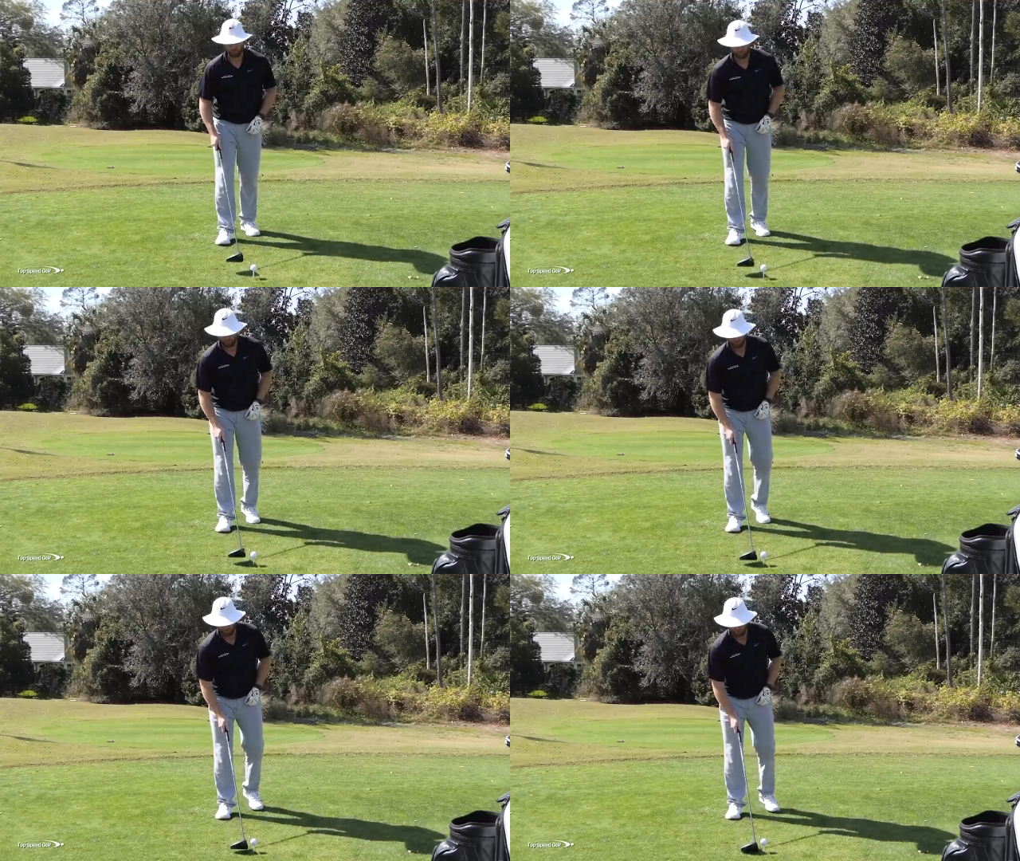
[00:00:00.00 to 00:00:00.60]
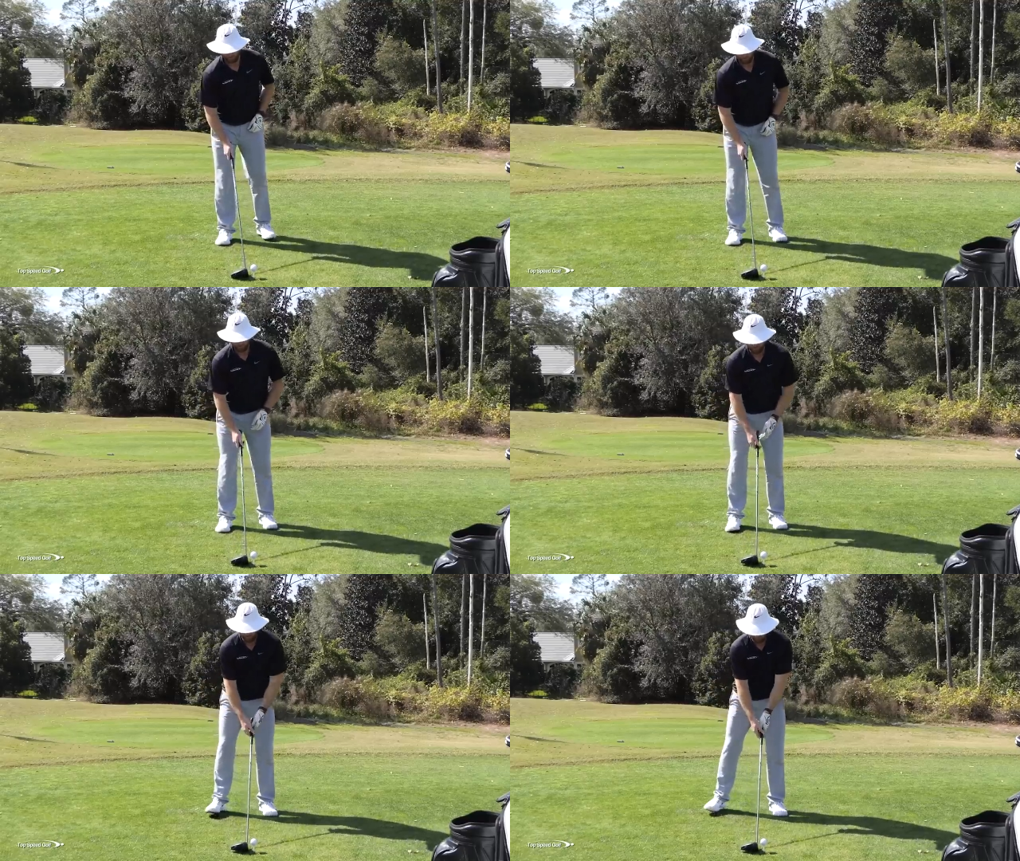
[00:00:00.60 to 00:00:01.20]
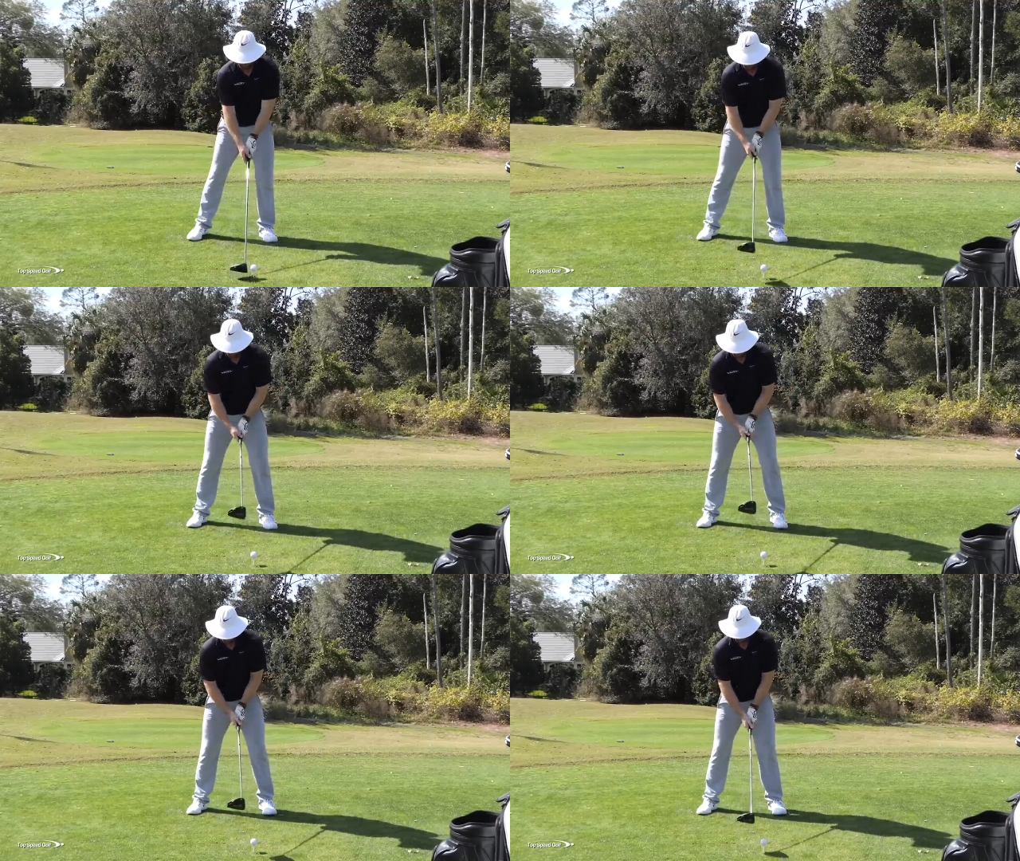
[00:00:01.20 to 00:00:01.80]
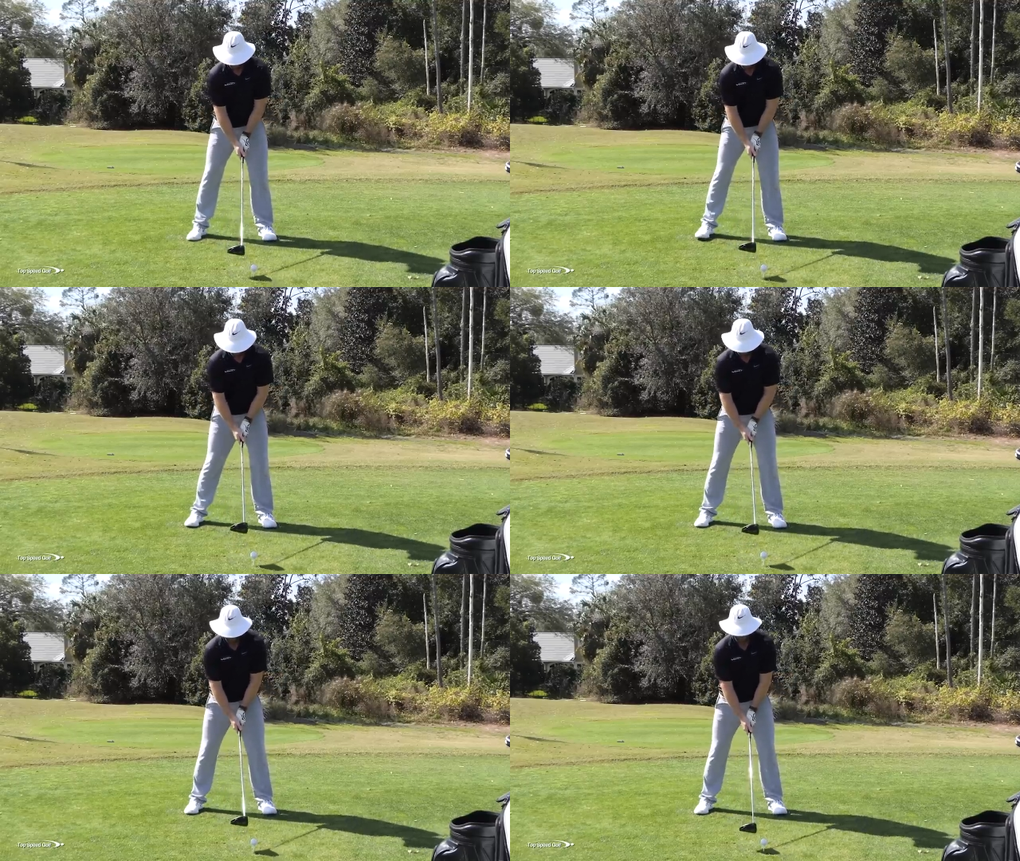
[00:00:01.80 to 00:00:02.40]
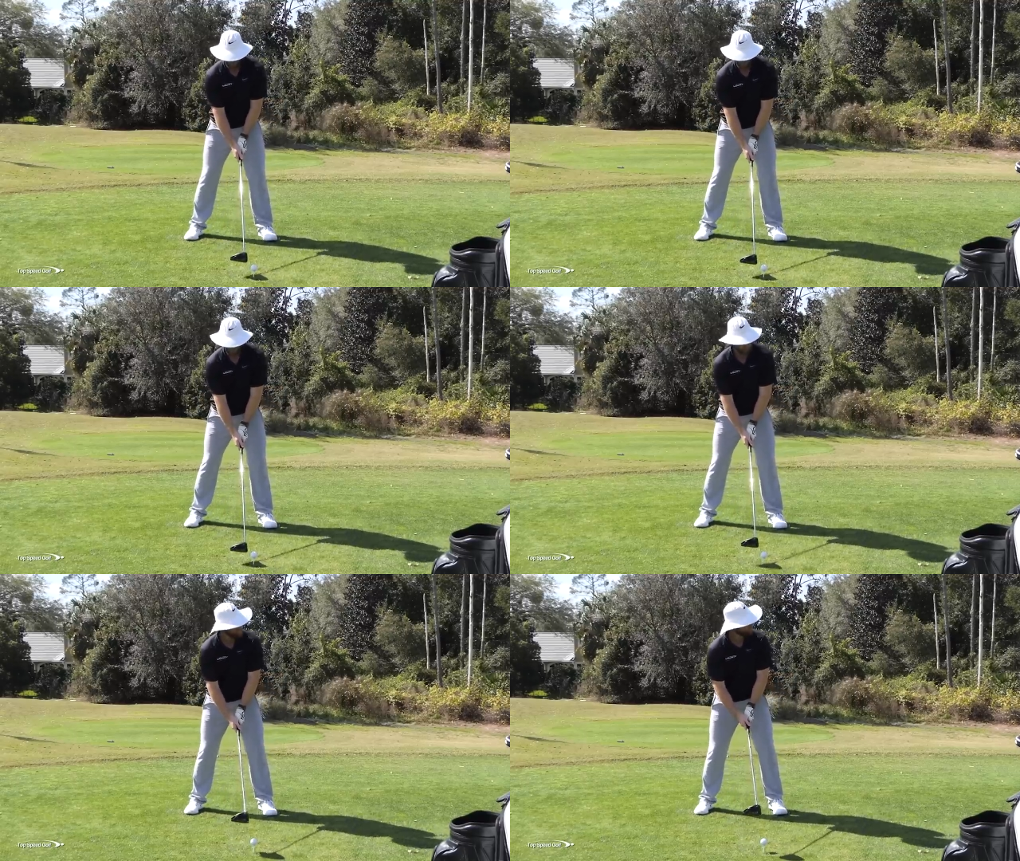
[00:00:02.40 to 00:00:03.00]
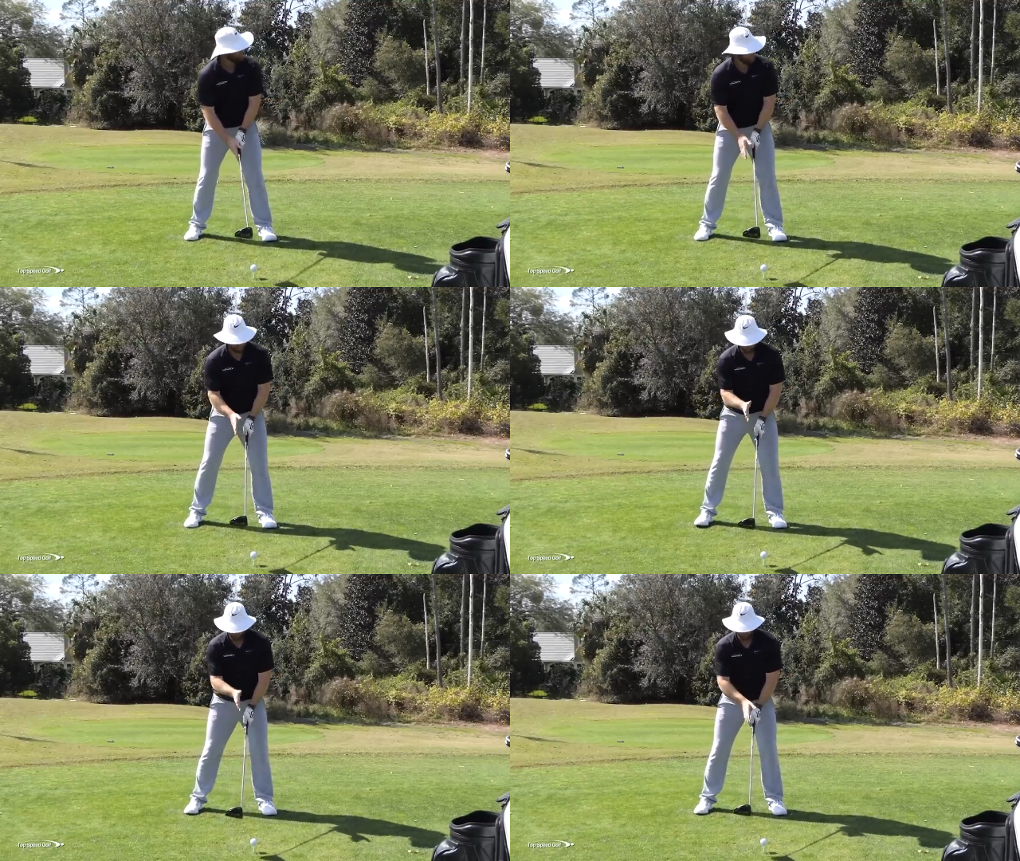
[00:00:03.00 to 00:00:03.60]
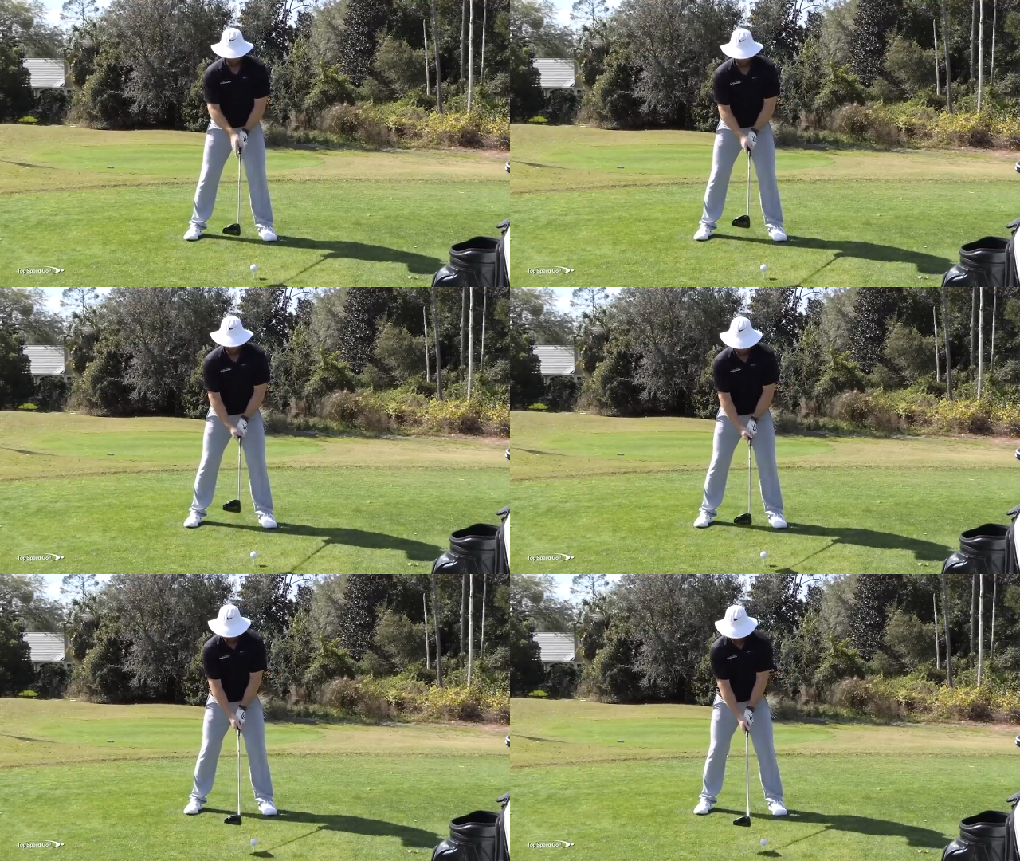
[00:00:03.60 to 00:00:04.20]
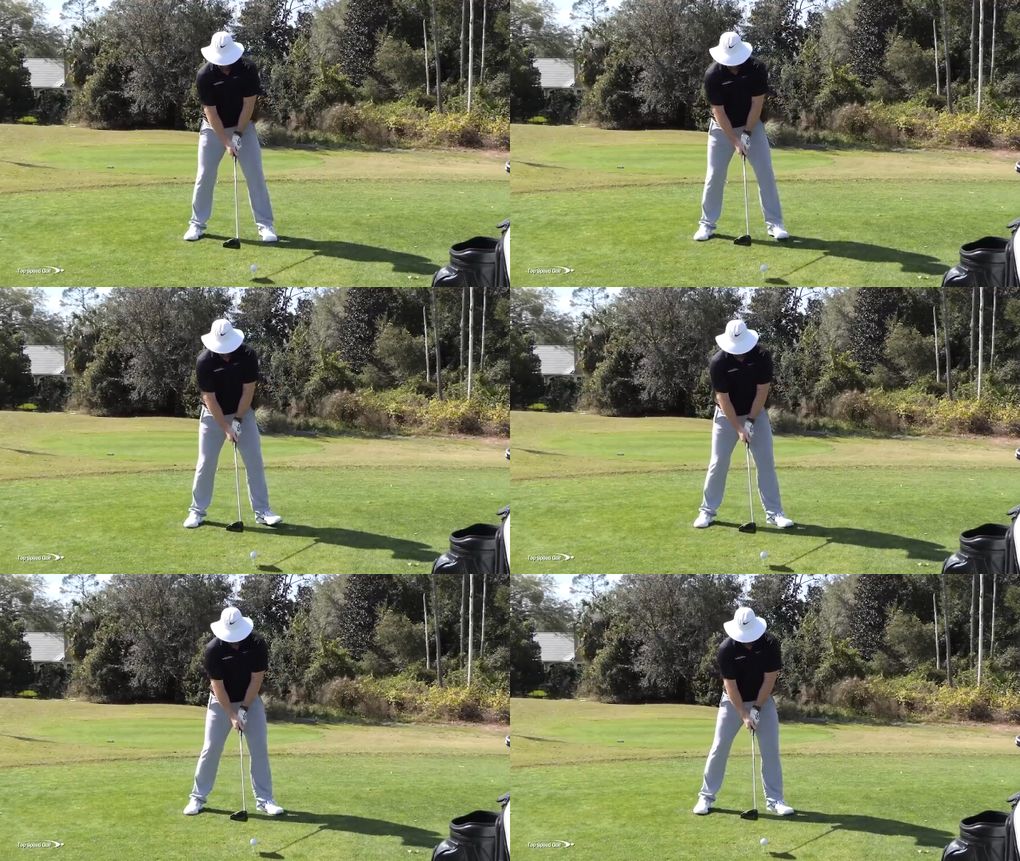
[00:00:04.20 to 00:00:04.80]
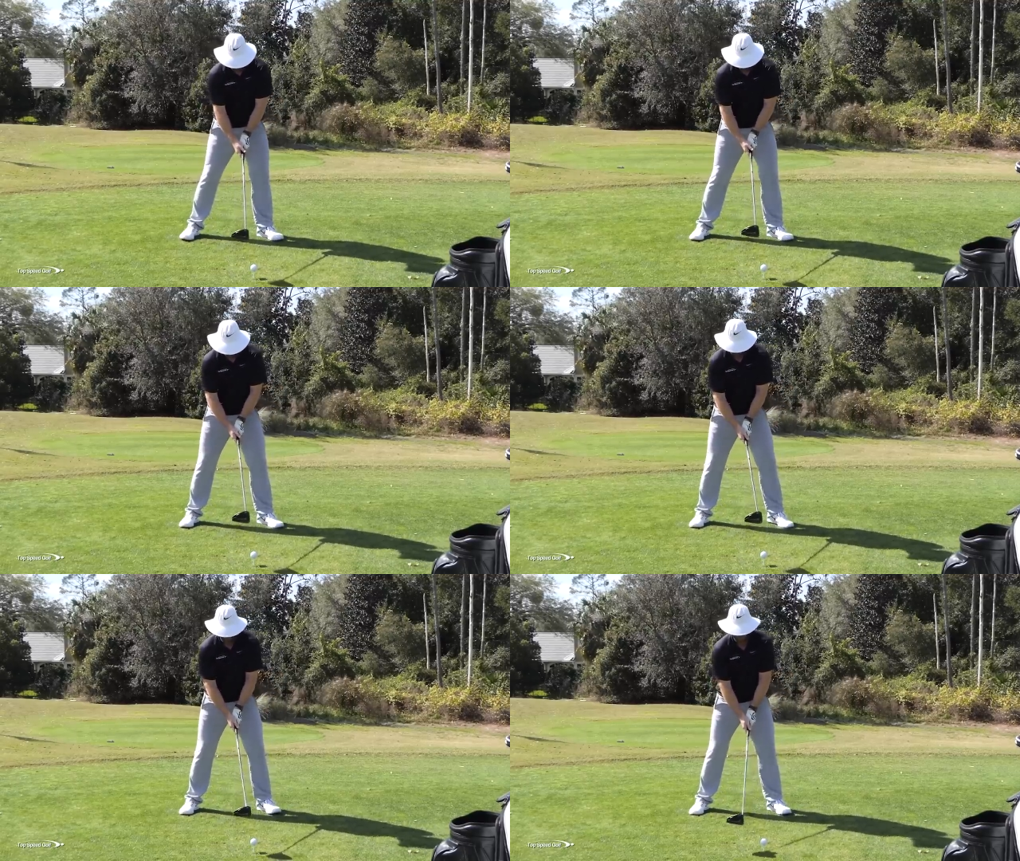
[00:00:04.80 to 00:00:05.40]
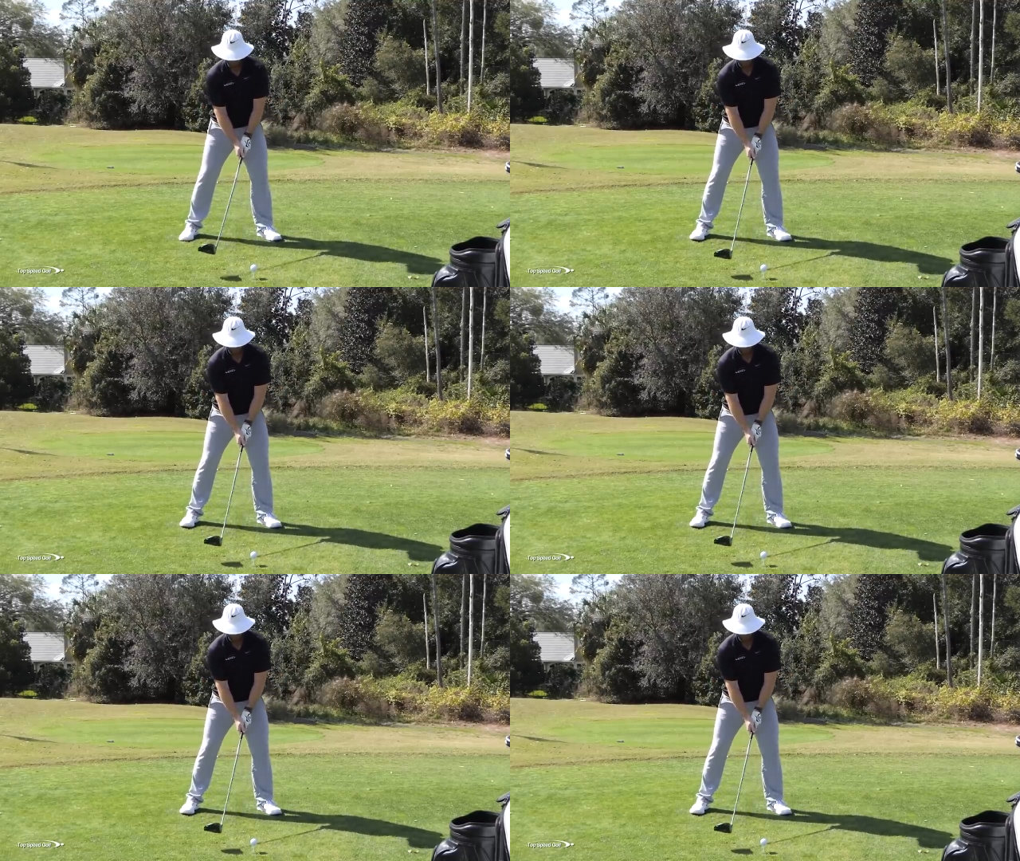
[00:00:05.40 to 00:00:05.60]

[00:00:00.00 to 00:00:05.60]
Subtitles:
(no speaker visible)